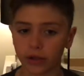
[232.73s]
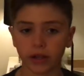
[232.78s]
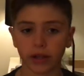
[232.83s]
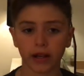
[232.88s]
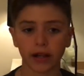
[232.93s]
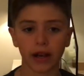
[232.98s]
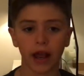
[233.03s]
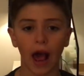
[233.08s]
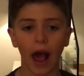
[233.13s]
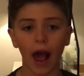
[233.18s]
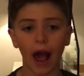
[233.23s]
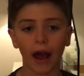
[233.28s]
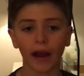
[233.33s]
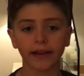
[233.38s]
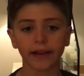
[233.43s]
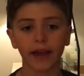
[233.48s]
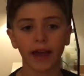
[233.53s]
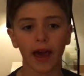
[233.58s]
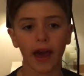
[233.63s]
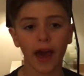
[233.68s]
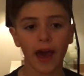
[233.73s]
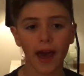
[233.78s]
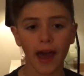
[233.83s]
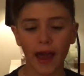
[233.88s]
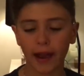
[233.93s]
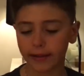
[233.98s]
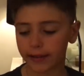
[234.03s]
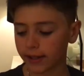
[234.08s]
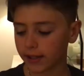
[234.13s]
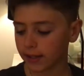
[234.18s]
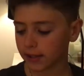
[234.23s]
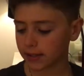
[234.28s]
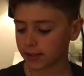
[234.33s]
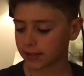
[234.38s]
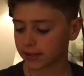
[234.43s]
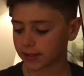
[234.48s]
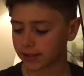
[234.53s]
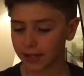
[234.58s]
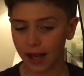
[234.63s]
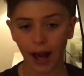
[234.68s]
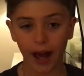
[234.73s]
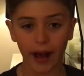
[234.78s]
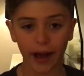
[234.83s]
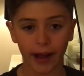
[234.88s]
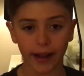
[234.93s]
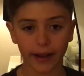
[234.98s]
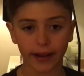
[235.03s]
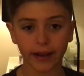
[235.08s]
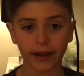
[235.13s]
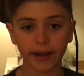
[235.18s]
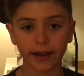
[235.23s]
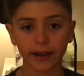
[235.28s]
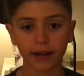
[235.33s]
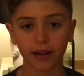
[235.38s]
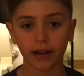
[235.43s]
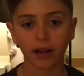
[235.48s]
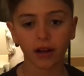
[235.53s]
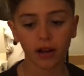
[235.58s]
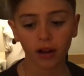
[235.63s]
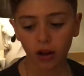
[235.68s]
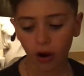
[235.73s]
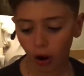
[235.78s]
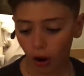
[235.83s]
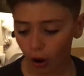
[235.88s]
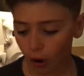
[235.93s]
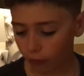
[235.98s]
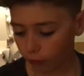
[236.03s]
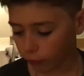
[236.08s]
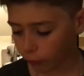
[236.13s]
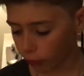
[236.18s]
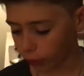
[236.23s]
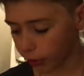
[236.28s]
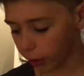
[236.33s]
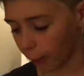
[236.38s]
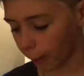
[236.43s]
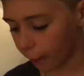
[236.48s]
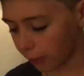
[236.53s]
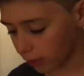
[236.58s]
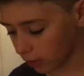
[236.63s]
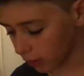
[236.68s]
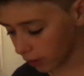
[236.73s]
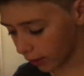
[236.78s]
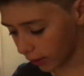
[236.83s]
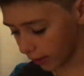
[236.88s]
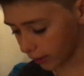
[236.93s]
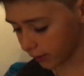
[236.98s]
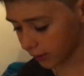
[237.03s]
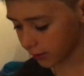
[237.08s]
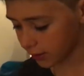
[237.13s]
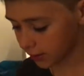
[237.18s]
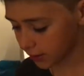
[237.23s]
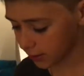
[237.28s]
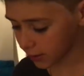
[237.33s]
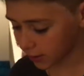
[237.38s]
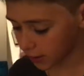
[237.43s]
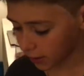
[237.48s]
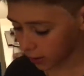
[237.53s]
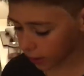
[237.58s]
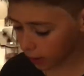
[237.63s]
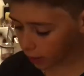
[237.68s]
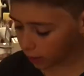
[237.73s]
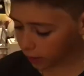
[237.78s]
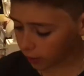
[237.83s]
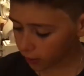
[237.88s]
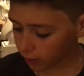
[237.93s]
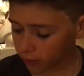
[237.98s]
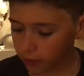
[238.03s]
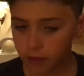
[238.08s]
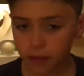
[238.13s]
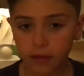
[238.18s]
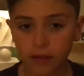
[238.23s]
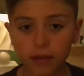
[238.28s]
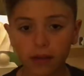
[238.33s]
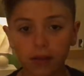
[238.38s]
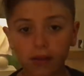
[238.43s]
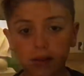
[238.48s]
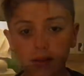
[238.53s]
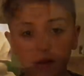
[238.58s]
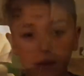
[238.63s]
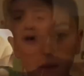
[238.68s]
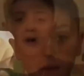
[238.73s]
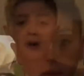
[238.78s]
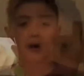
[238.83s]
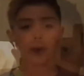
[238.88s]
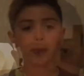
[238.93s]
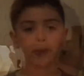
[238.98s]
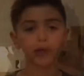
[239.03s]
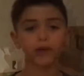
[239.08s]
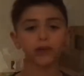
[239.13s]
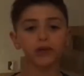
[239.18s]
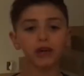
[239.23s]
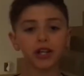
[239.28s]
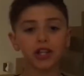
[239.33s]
you can add any side for your plate. I hope you